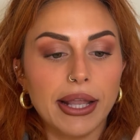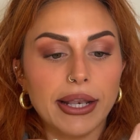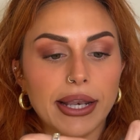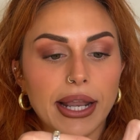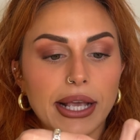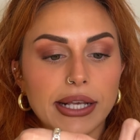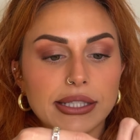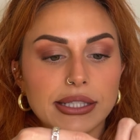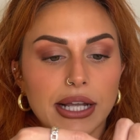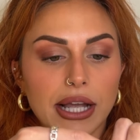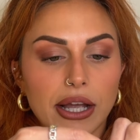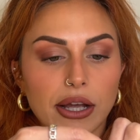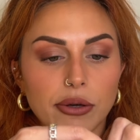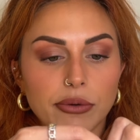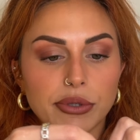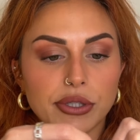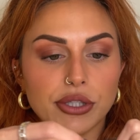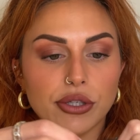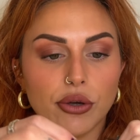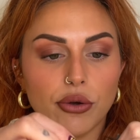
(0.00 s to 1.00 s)
Next, I
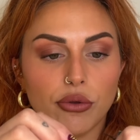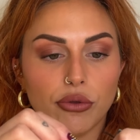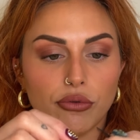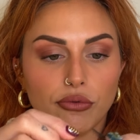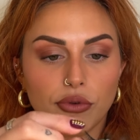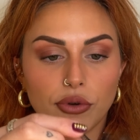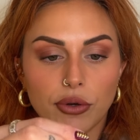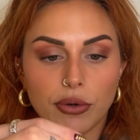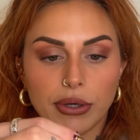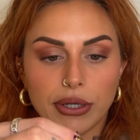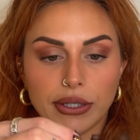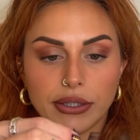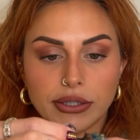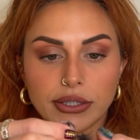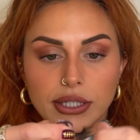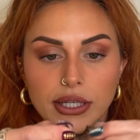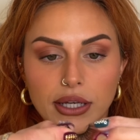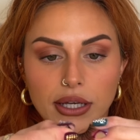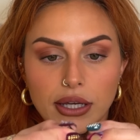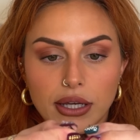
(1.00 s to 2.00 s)
always go through and
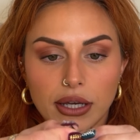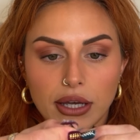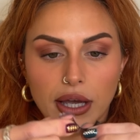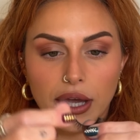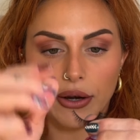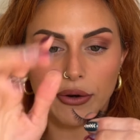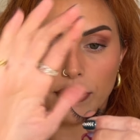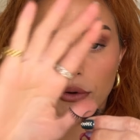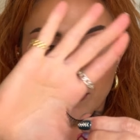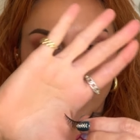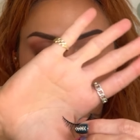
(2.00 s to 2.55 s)
I don't know if